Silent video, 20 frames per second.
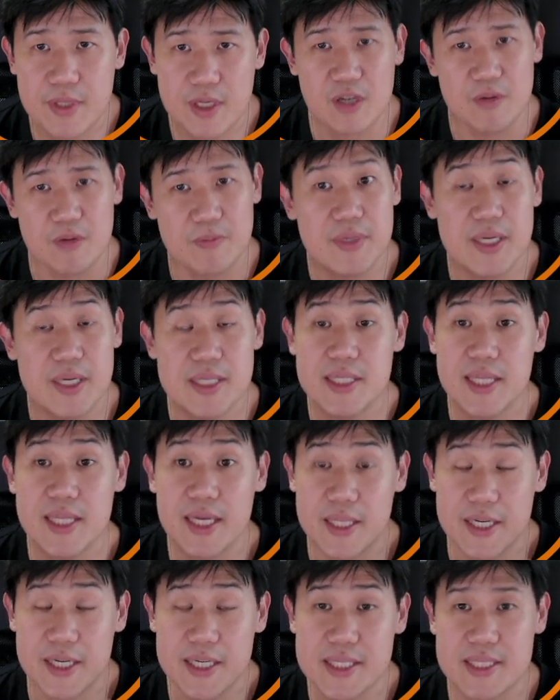Oh, isn't
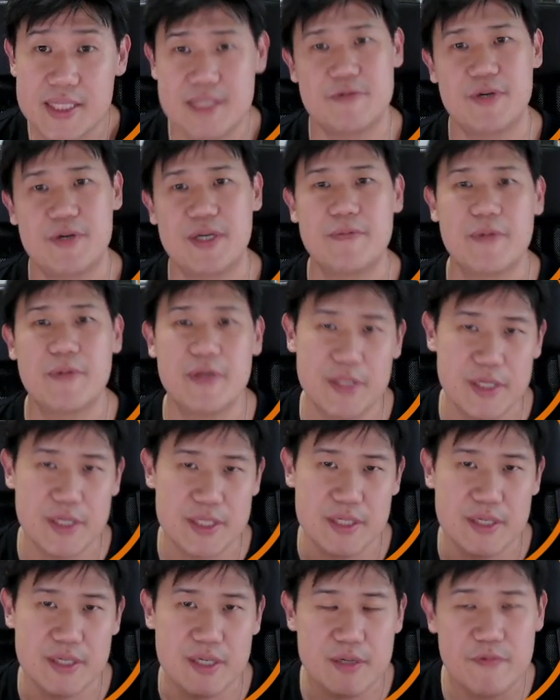that nice, right?
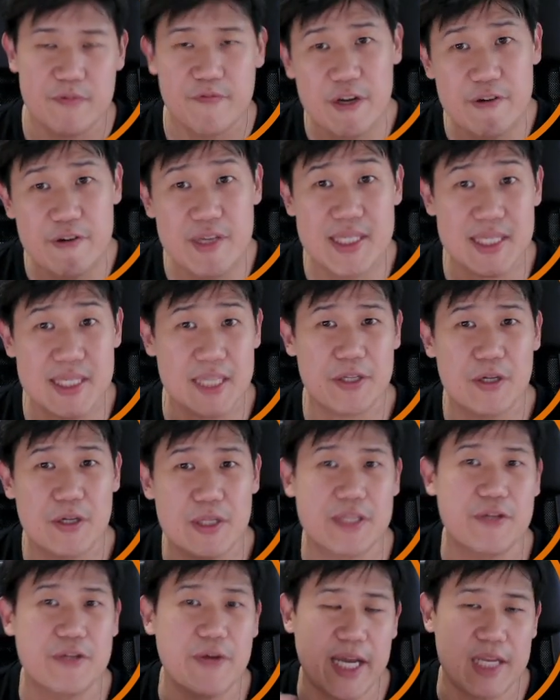There's a very subtle
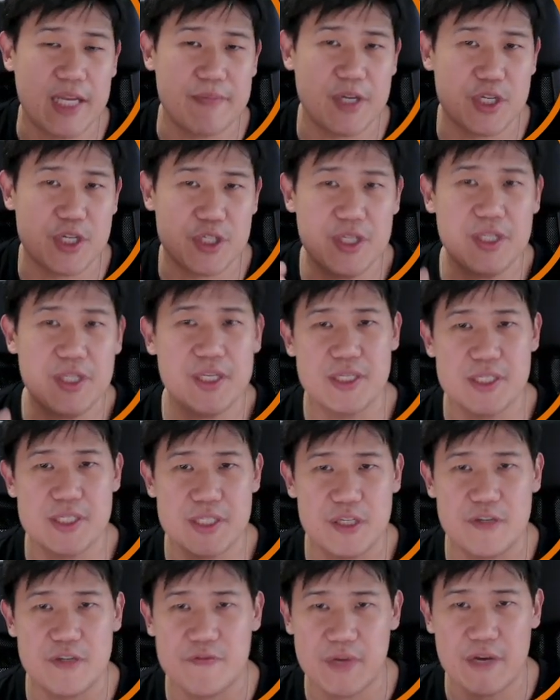little animation.
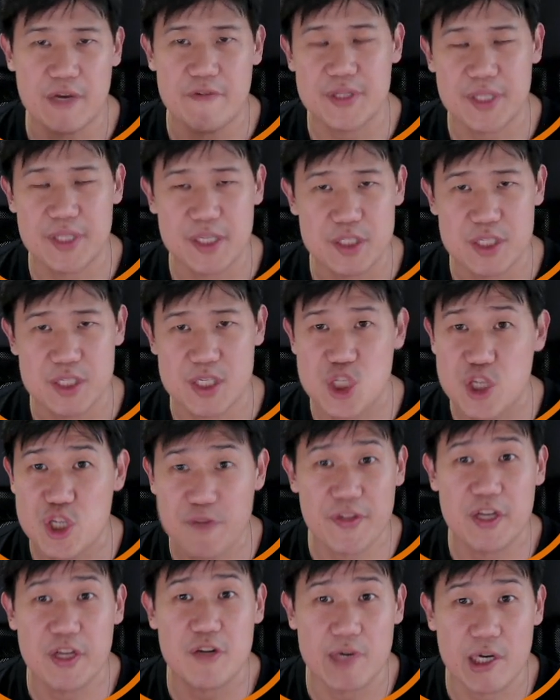Instead of everything just
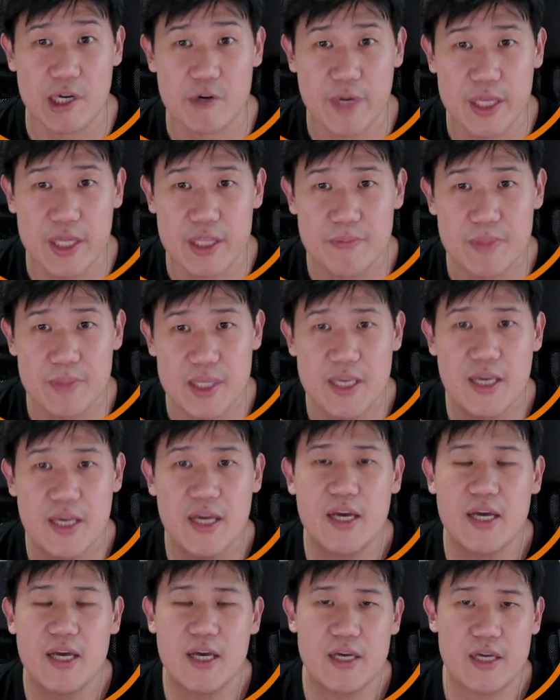shifting around randomly,
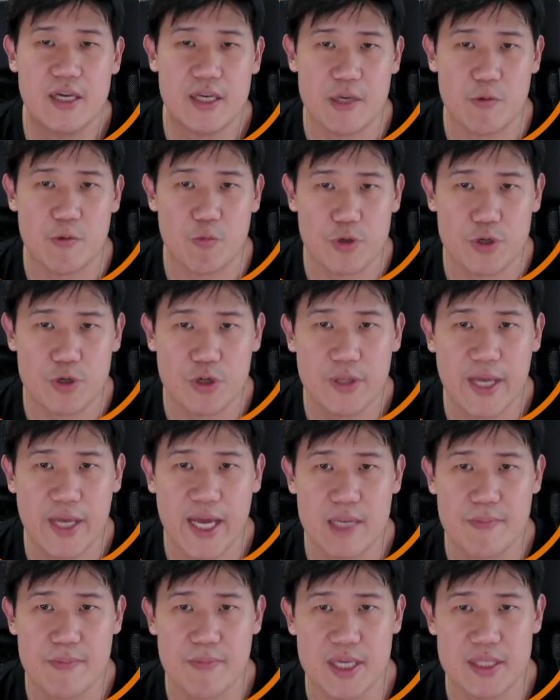it will
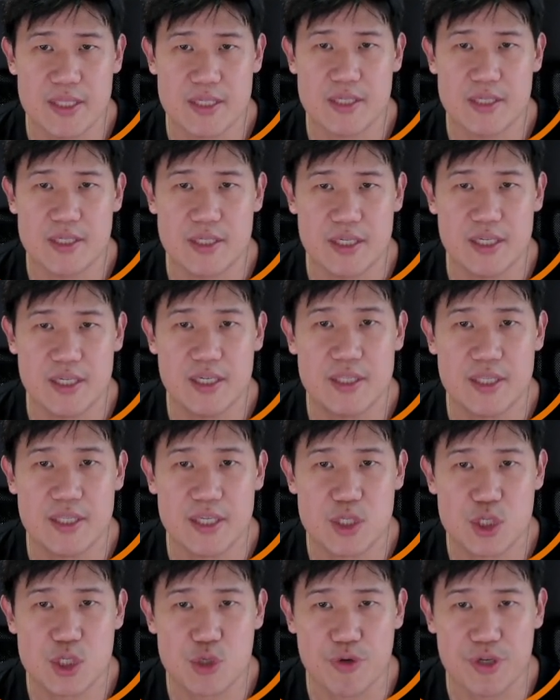animate the
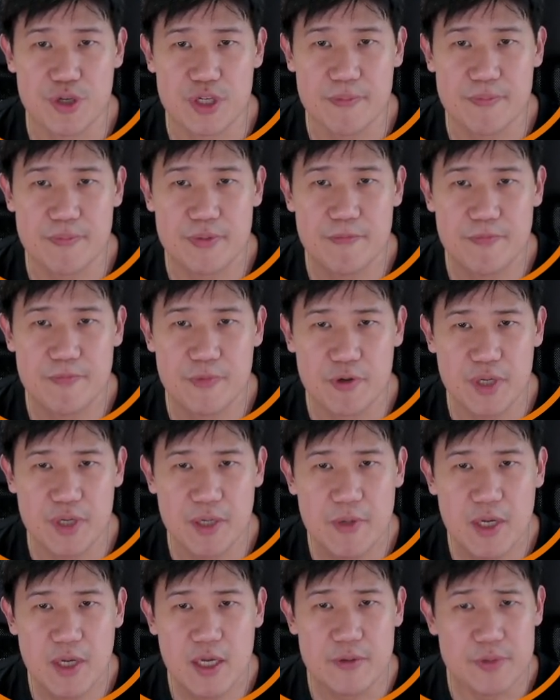things showing up.
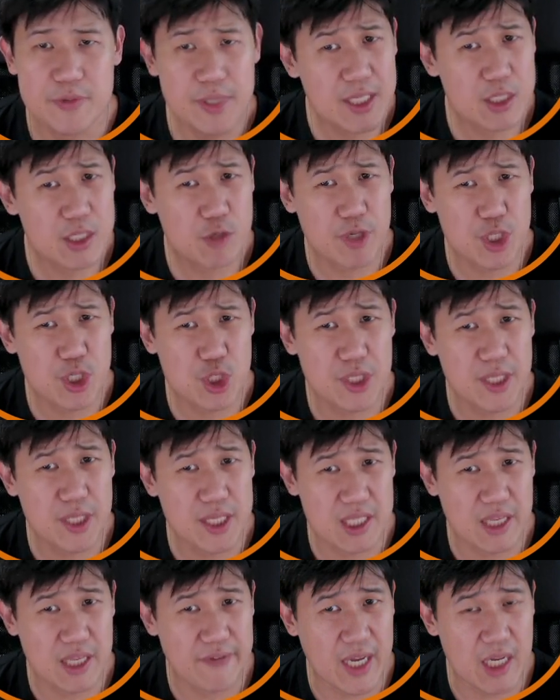Okay, next question
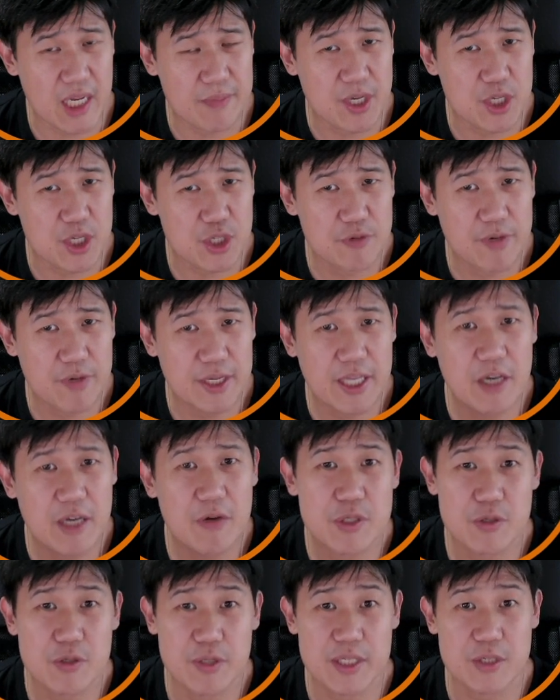doesn't have animation right
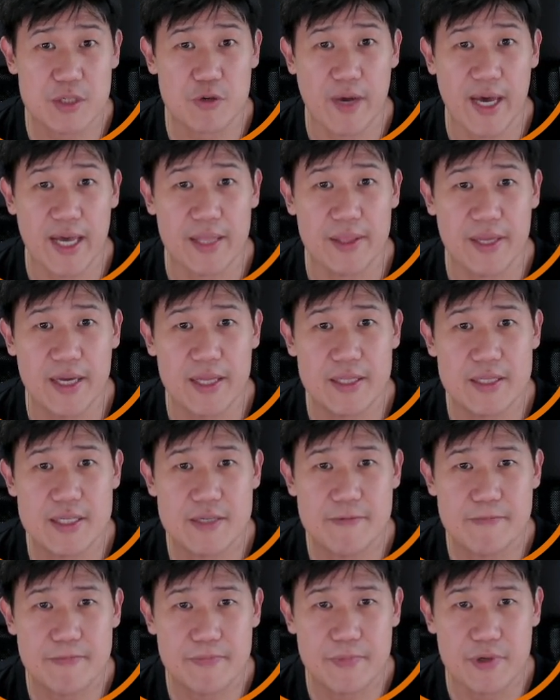now, so let's go add
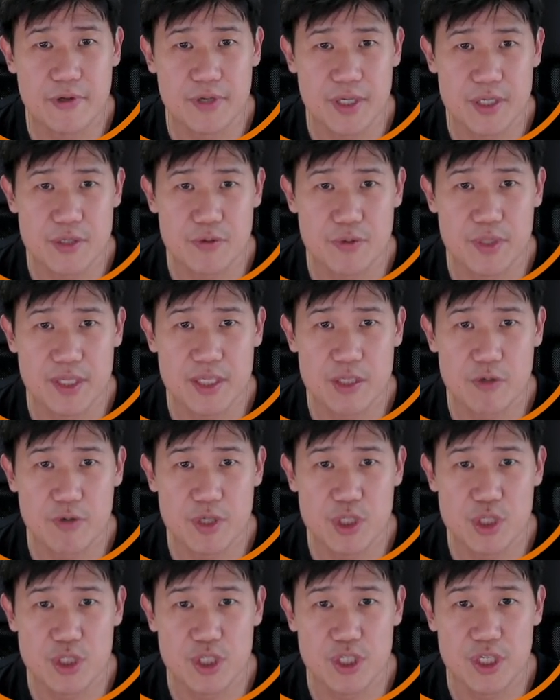that. Okay, so next
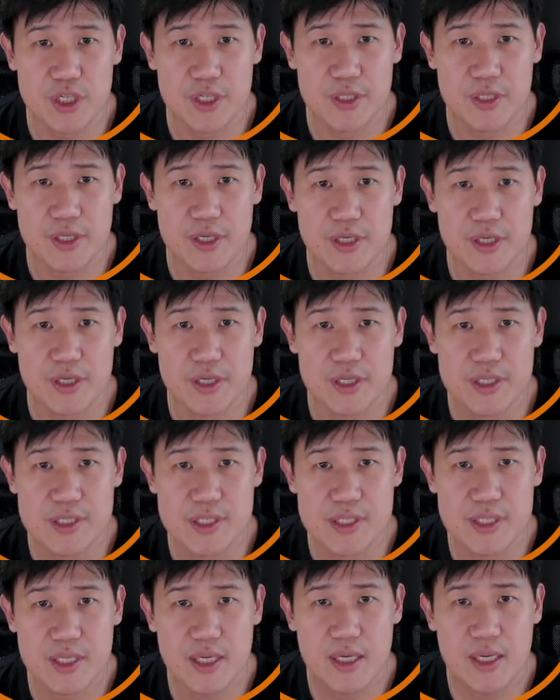question
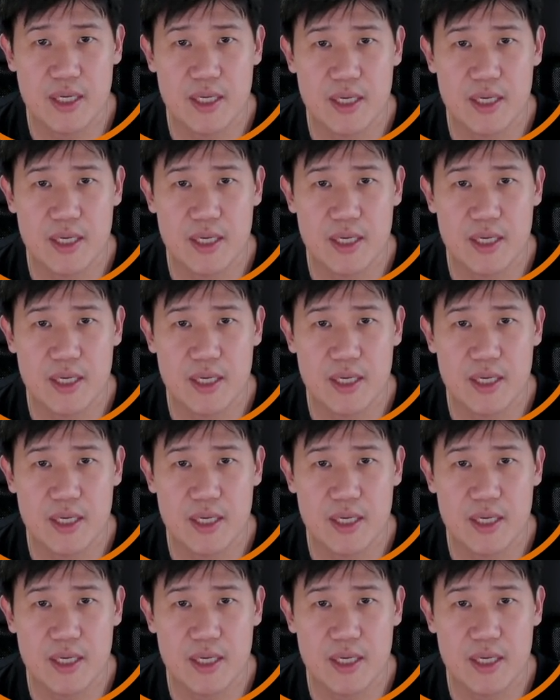is